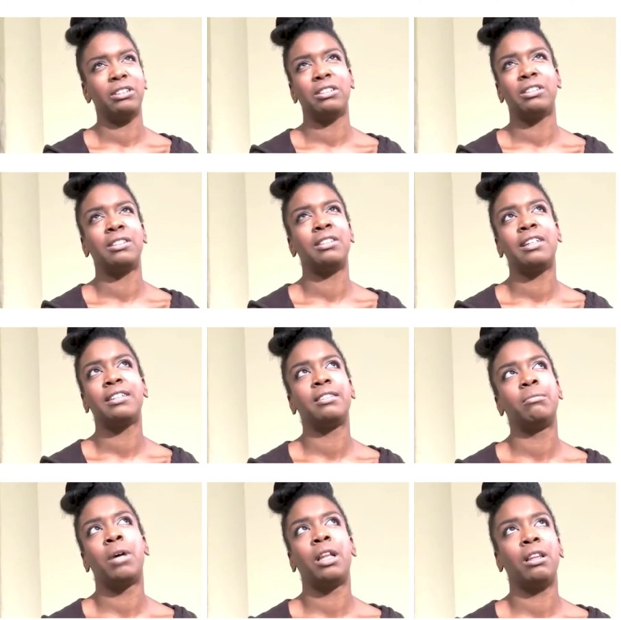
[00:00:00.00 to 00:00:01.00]

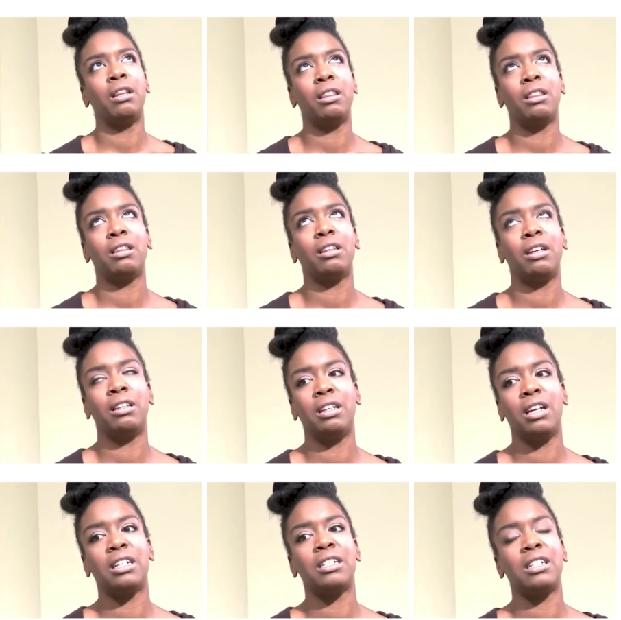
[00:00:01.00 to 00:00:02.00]
6 months, and
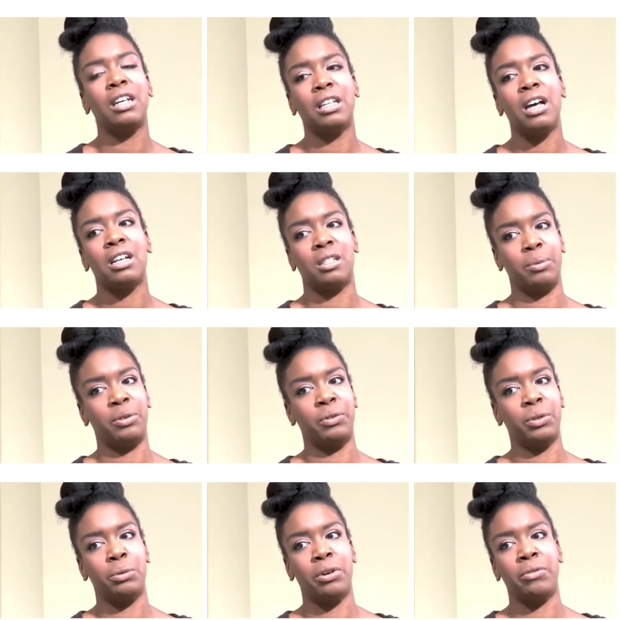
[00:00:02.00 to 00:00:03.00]
then he had to stay in the hospital
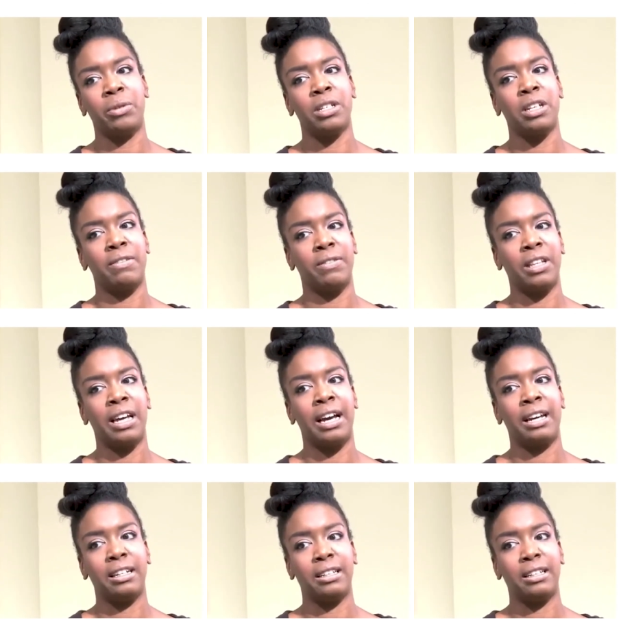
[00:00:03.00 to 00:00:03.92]
for 12 weeks after that.